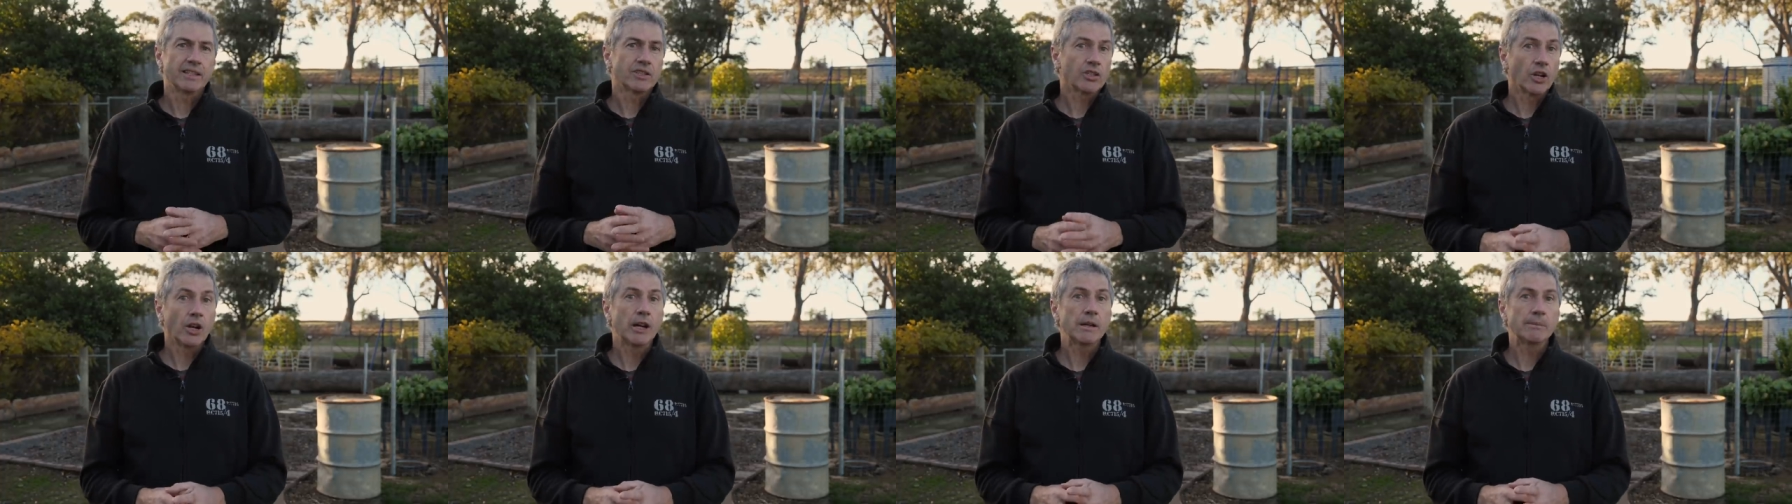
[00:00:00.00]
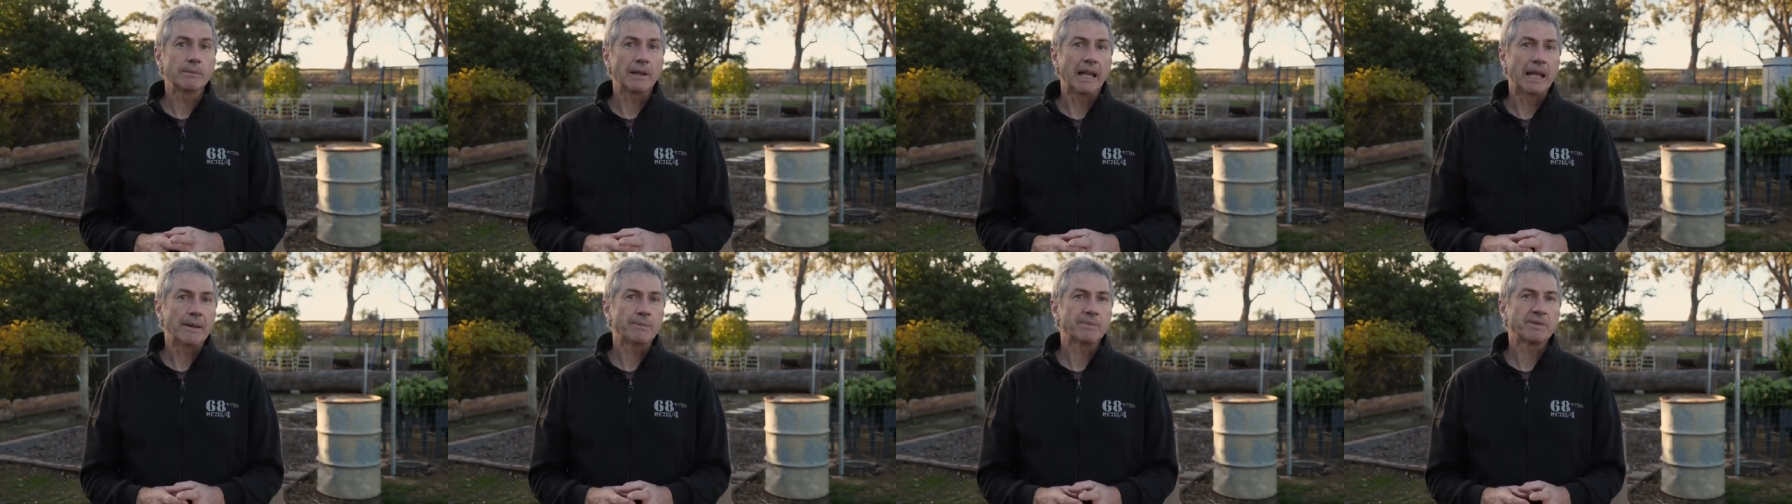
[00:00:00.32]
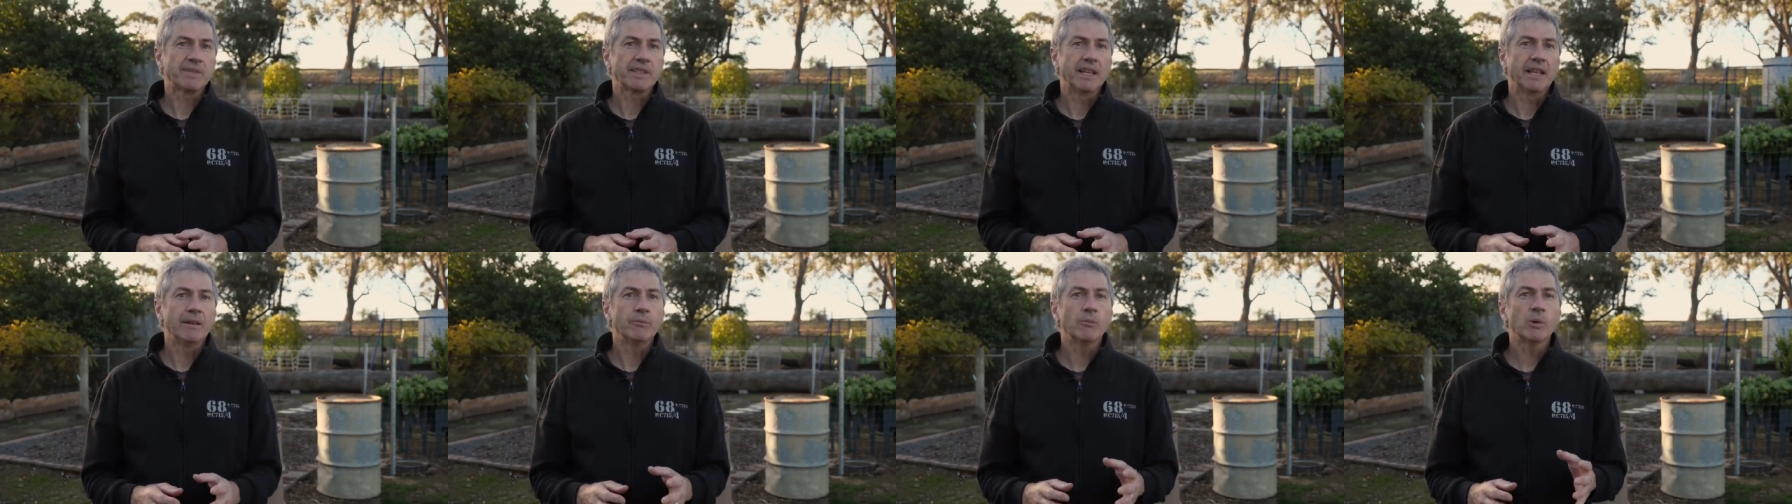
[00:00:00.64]
time
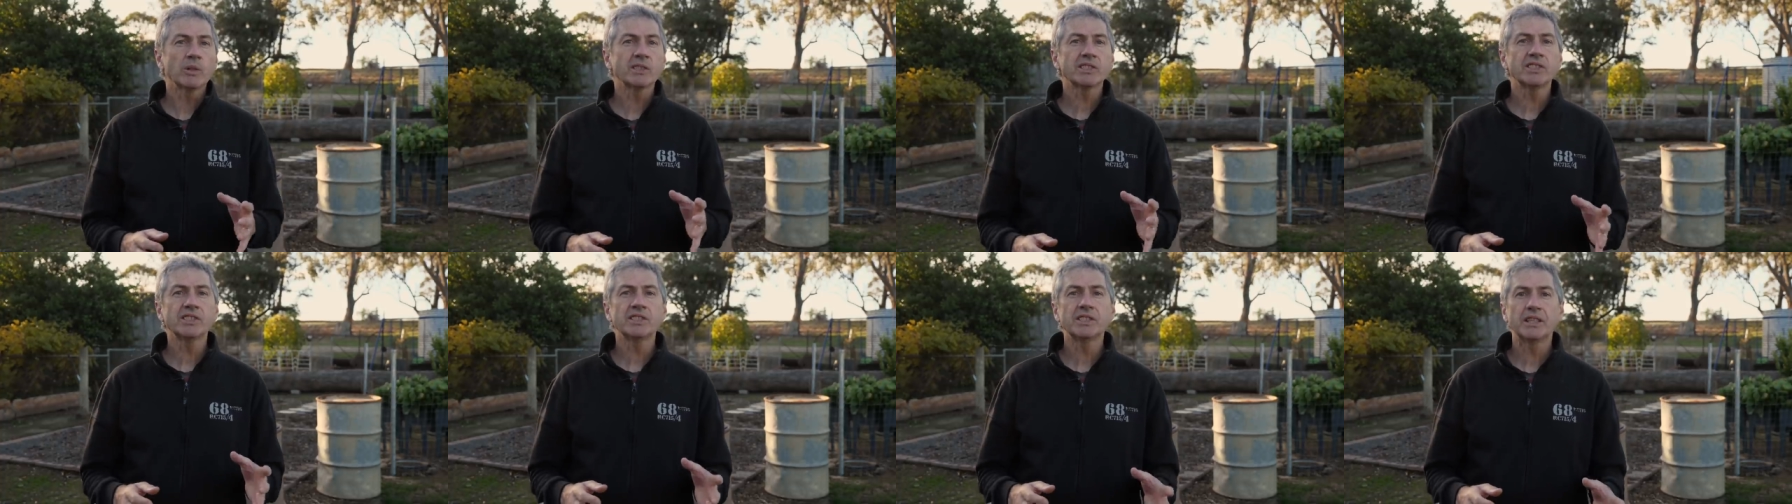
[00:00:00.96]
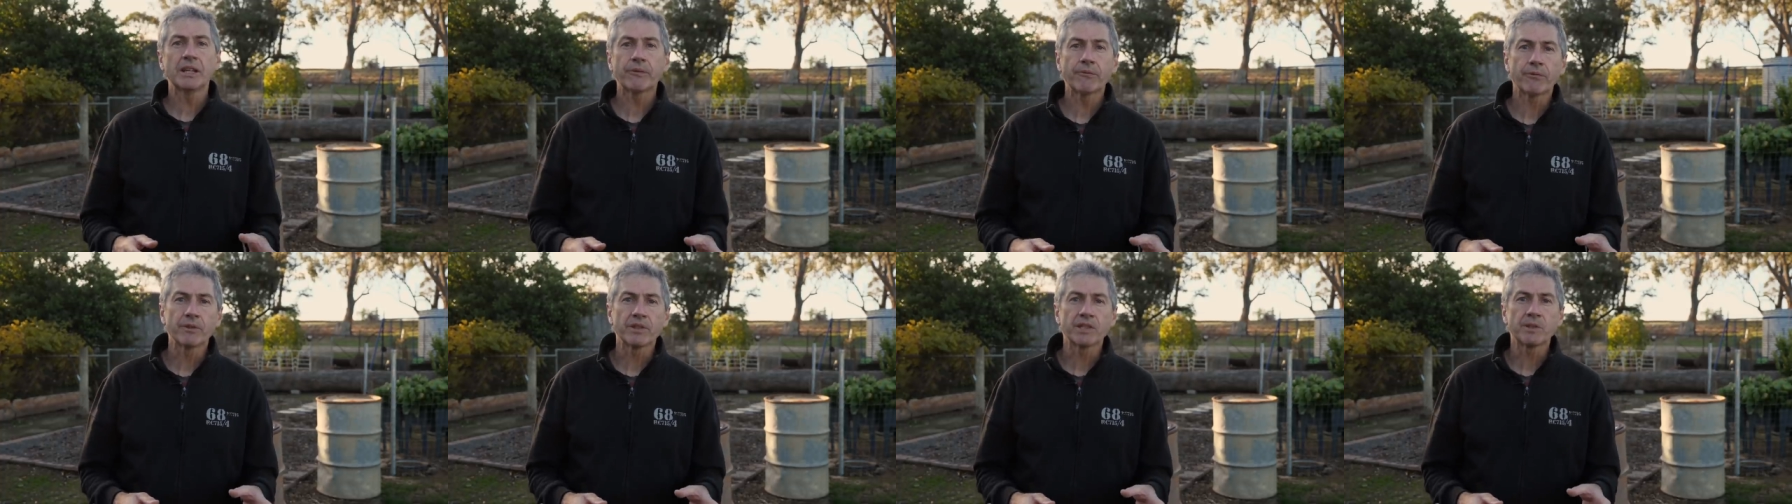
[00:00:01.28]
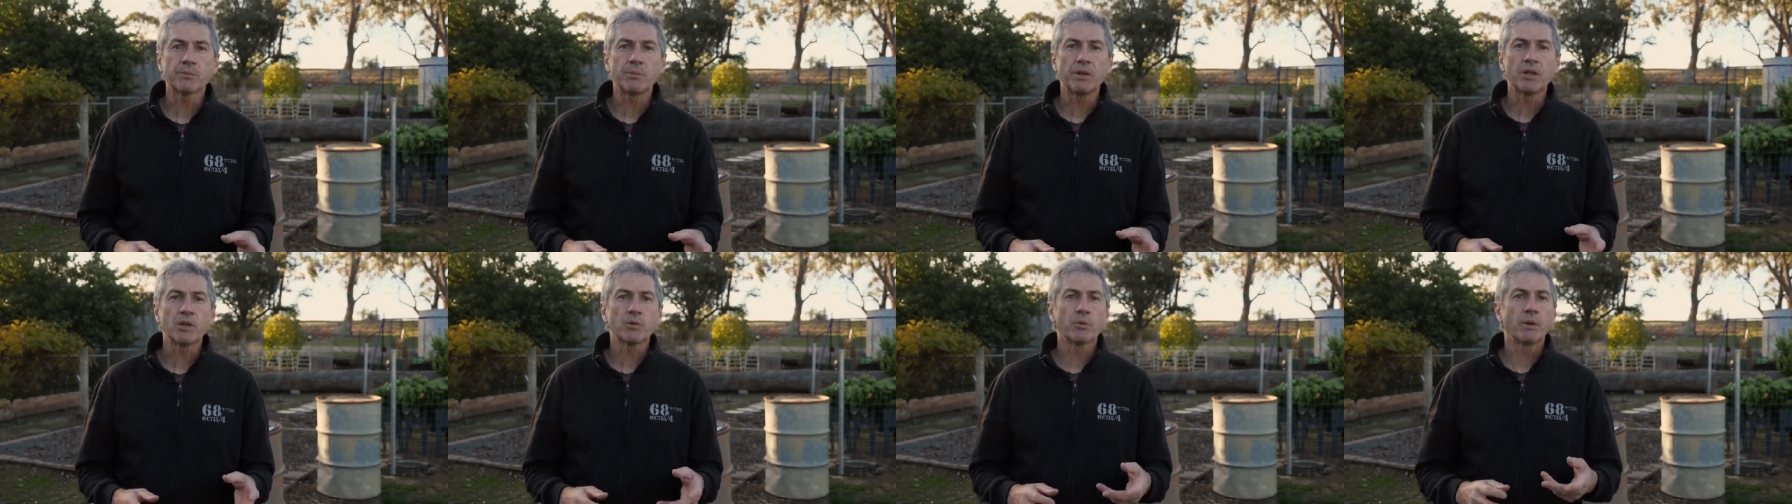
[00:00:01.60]
lapse and what's the difference
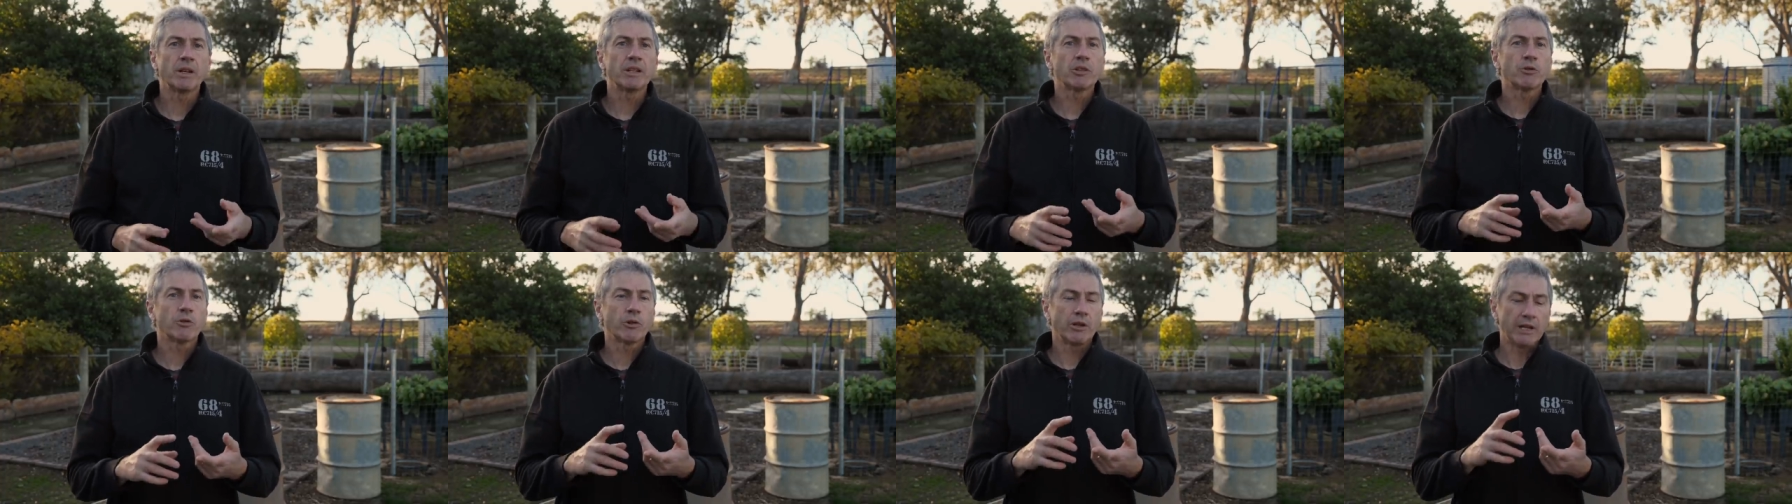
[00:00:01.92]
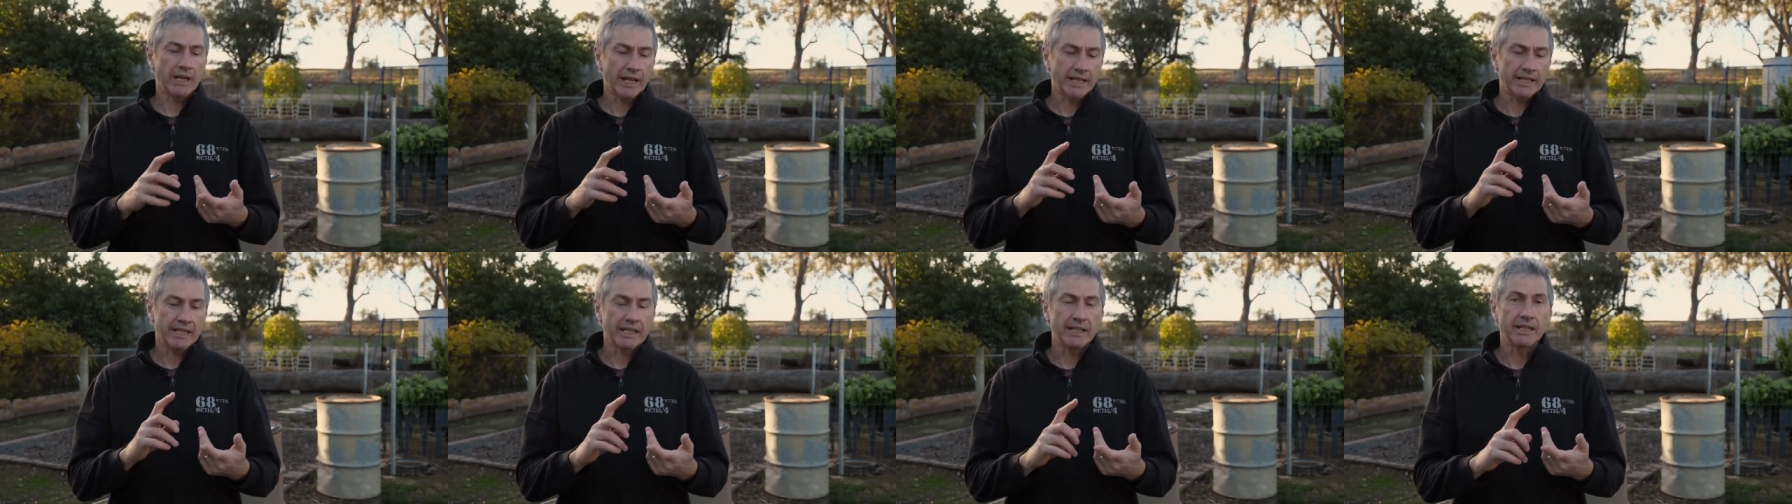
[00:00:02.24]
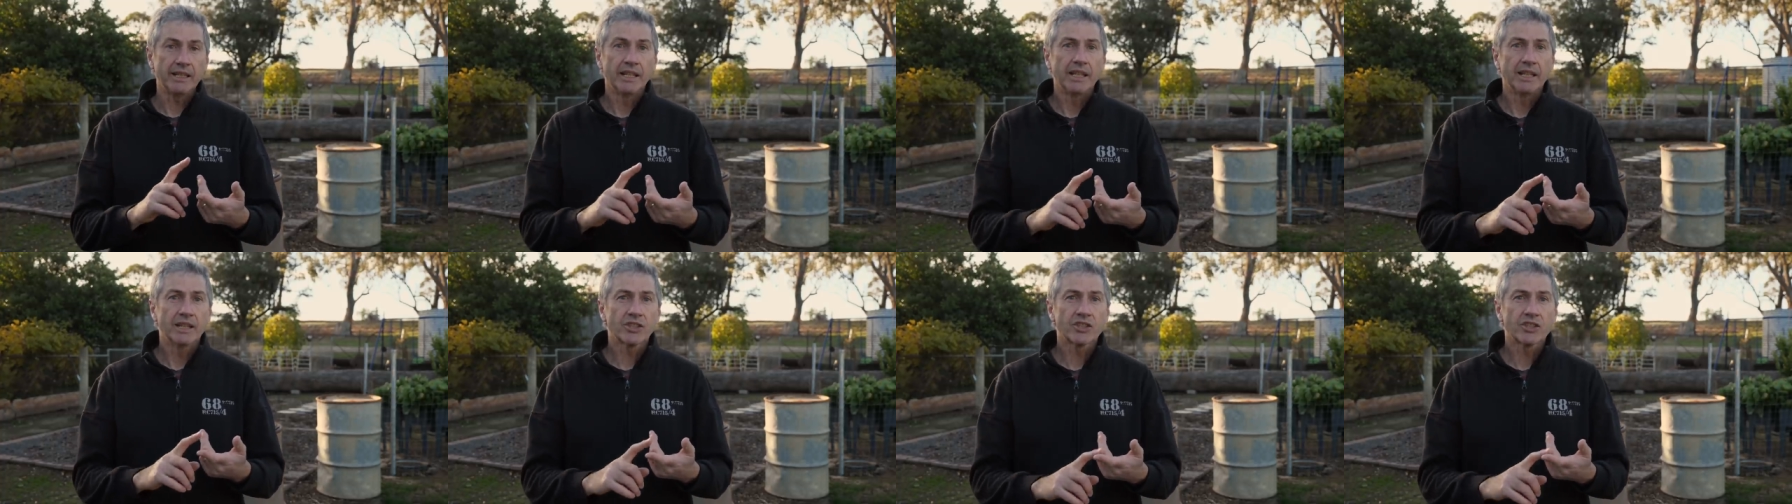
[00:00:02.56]
between creating